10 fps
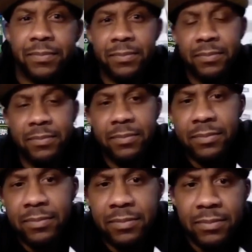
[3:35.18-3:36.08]

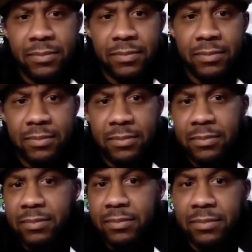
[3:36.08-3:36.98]

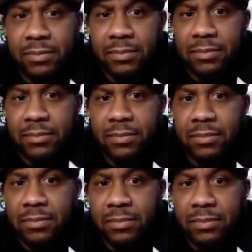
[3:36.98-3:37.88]

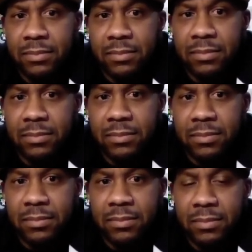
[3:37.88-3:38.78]

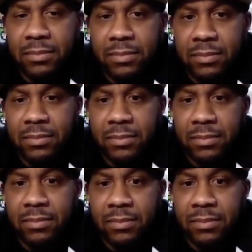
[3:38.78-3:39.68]

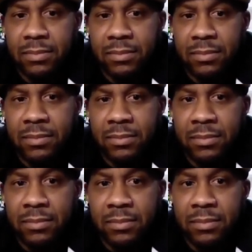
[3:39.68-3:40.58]

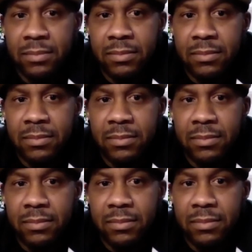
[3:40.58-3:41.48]

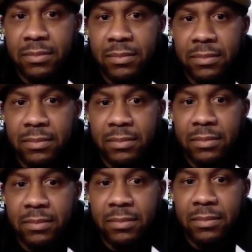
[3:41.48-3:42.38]

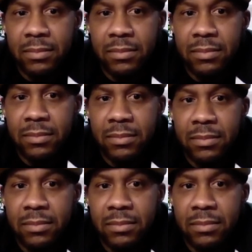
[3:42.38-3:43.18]
The person shown says nothing.